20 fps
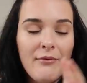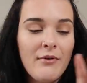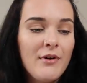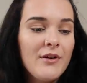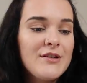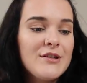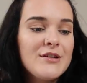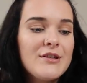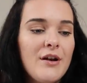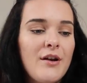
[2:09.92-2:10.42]
I
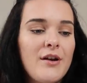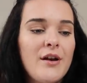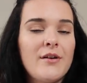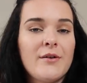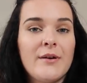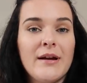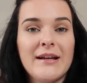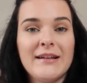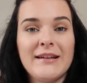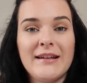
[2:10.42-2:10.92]
wanted to show you
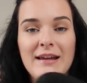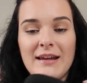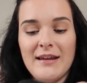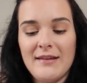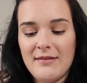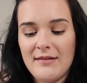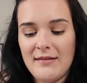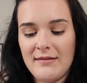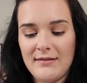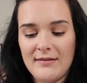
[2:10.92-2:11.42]

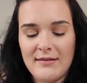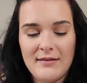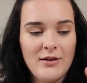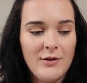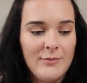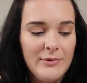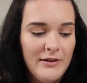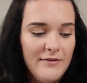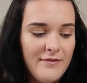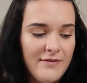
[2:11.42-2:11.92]
quickly this
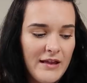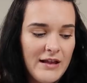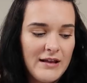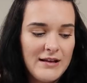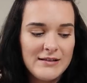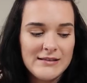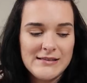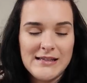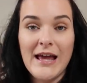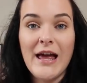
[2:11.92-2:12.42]
couple of
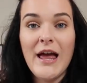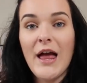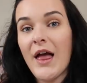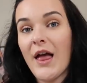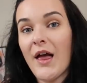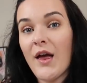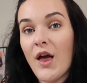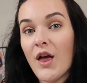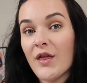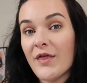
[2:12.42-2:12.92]
things
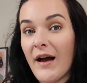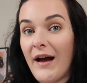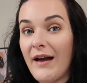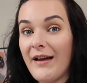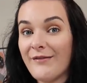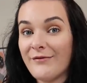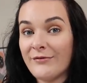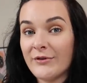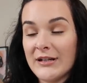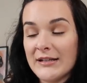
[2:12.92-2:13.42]
that I
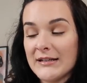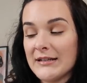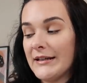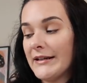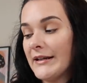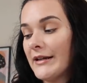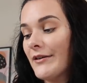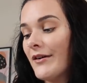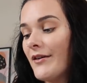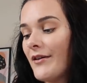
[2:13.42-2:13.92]
have
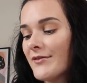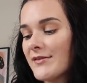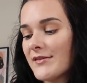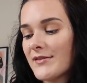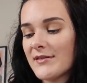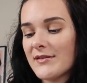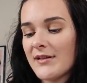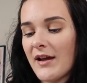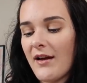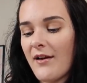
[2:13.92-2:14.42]
recently got.
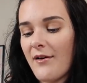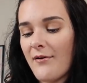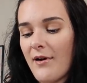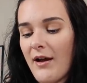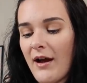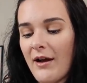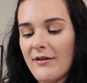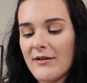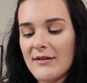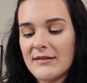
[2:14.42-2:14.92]

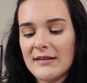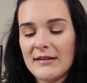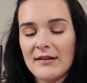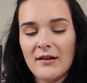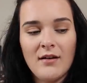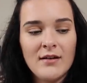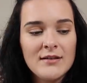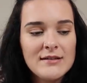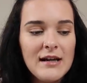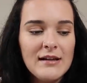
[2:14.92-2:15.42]
So I was
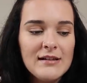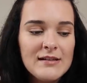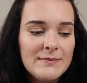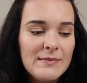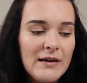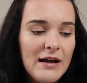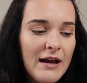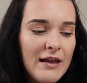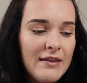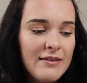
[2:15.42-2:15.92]
contacted
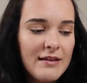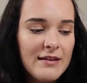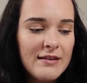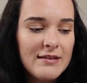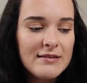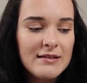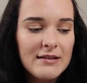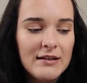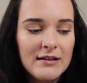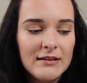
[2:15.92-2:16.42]
by
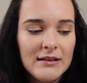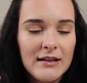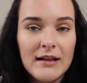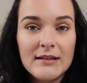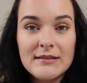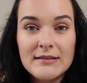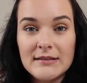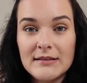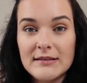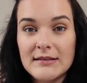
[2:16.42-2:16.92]
this
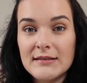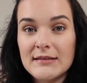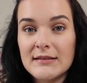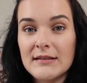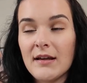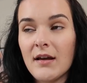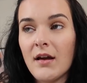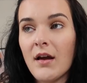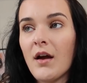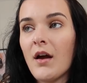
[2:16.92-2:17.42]

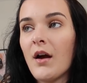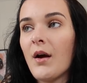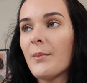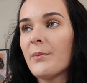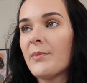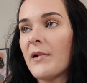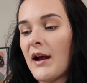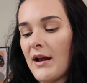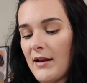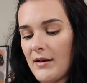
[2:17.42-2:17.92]
glasses
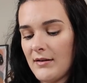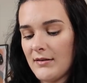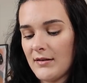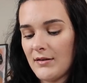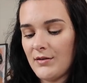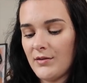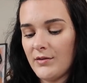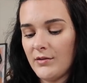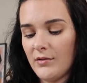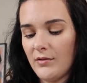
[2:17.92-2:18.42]

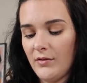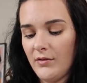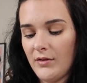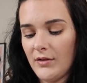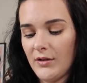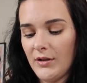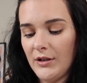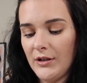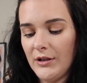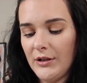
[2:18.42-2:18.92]
brand
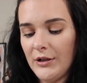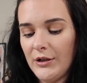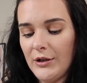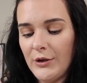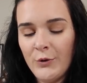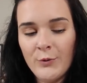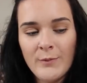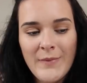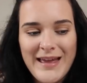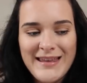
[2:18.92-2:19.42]
called
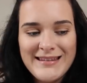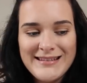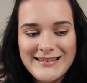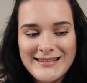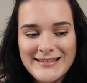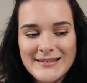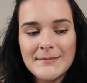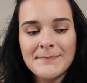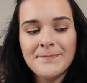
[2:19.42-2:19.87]
LUMES,